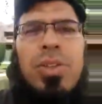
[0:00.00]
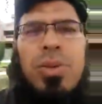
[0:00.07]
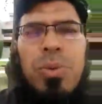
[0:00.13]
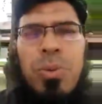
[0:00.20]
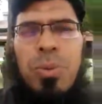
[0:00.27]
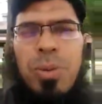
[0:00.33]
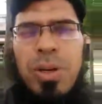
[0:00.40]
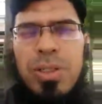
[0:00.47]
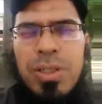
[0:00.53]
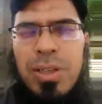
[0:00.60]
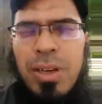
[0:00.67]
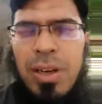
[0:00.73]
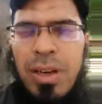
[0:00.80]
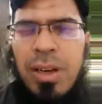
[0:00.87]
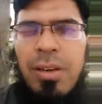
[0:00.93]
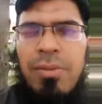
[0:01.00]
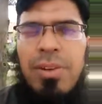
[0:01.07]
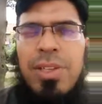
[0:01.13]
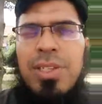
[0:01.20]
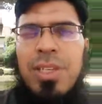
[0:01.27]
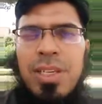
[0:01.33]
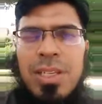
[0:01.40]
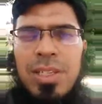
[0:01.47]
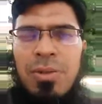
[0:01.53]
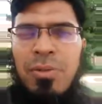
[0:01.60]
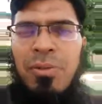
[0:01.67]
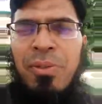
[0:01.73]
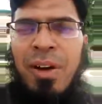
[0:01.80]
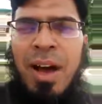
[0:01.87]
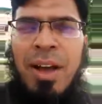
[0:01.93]
So what a lovely 6. So
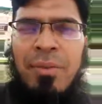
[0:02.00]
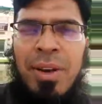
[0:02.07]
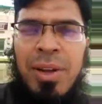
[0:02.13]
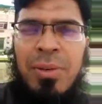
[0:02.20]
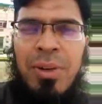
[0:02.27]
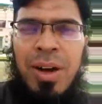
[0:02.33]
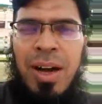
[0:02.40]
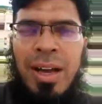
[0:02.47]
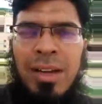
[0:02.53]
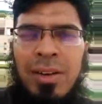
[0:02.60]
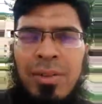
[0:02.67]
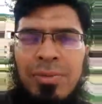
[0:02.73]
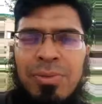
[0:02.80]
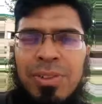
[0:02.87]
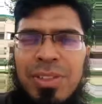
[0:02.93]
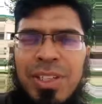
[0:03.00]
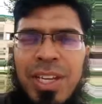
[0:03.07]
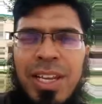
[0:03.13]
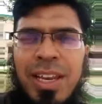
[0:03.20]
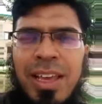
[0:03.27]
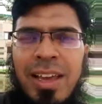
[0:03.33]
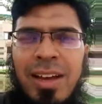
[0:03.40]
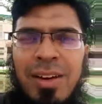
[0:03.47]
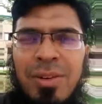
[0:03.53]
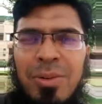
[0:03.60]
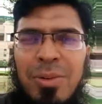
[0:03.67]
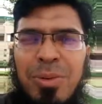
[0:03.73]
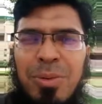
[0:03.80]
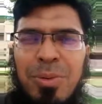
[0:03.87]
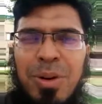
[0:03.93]
5 required of 3 now.
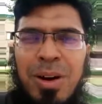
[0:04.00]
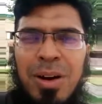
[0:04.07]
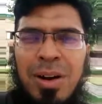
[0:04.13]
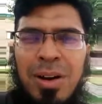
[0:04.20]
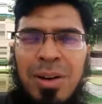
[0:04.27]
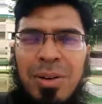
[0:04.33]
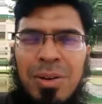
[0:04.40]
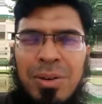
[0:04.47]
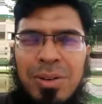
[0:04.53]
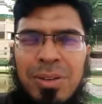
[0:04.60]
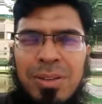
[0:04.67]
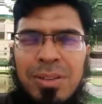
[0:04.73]
Wow.